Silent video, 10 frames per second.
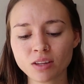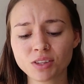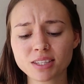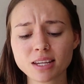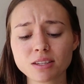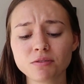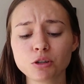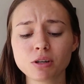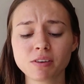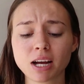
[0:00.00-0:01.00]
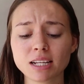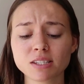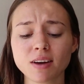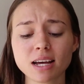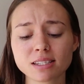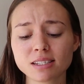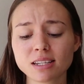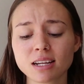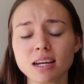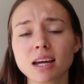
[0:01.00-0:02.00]
this has a few different kinds of
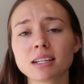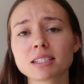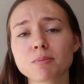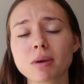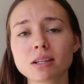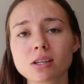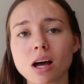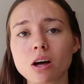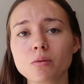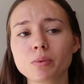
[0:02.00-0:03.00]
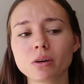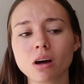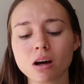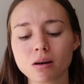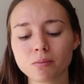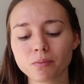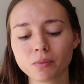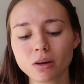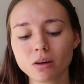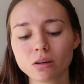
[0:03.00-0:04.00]
acids in it, and it's meant to help
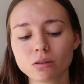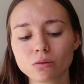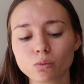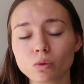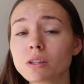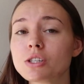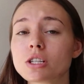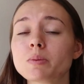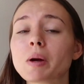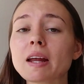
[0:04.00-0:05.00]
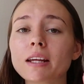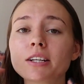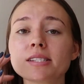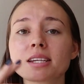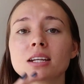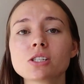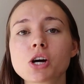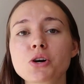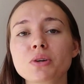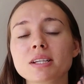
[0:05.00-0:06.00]
with just brightening your skin
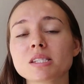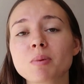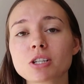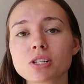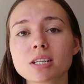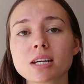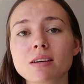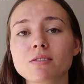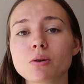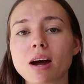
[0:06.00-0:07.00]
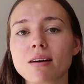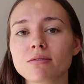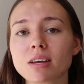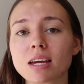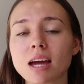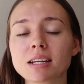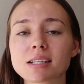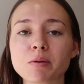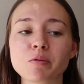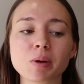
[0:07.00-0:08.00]
tone, especially if you have like
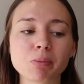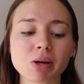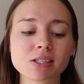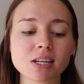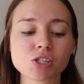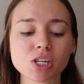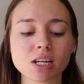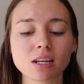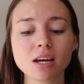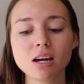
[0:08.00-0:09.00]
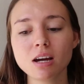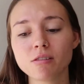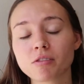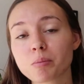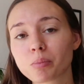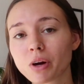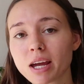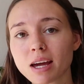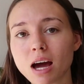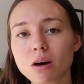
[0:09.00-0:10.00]
any type of pigmentation from
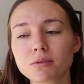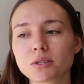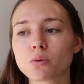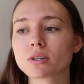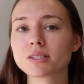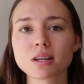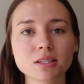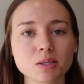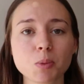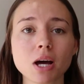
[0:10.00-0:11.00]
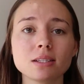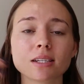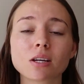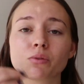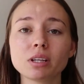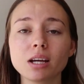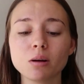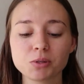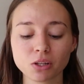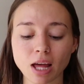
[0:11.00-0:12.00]
breakouts or sunspots. It can really
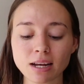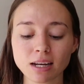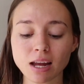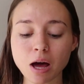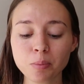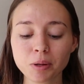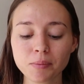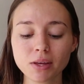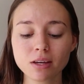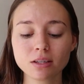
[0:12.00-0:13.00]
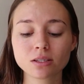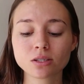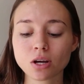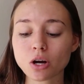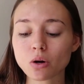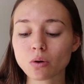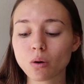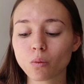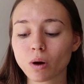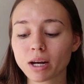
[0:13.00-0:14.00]
help to lighten it up.
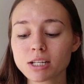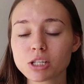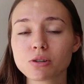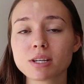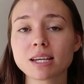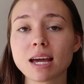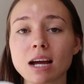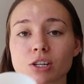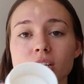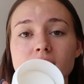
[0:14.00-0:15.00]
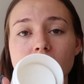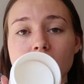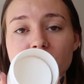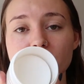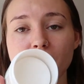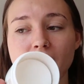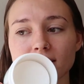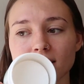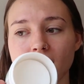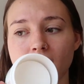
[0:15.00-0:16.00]
So what I do is I actually cut the
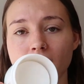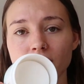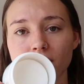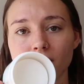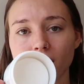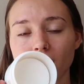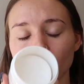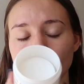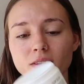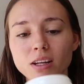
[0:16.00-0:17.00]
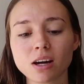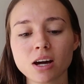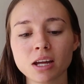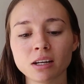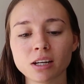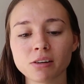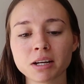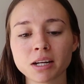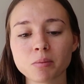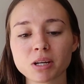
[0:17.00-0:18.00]
pads in half. I don't have any cut in here
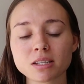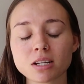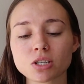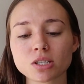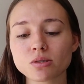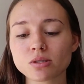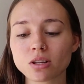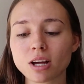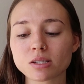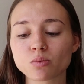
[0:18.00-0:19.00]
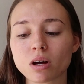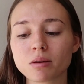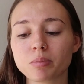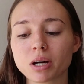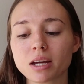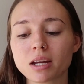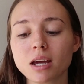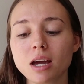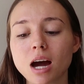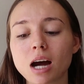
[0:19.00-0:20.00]
right now because I just used the last one, but
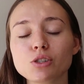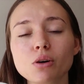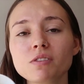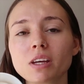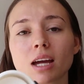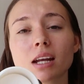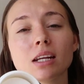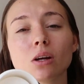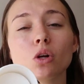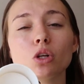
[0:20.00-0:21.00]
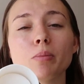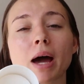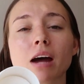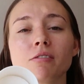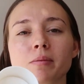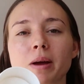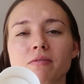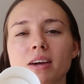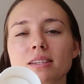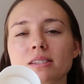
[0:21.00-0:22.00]
I don't feel like I need a whole pad for
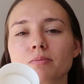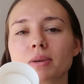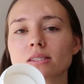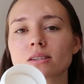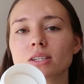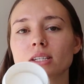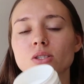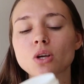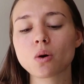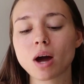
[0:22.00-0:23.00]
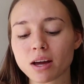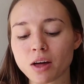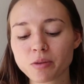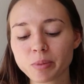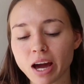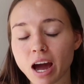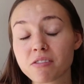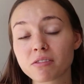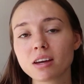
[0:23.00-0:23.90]
my face, basically. So I cut them in half,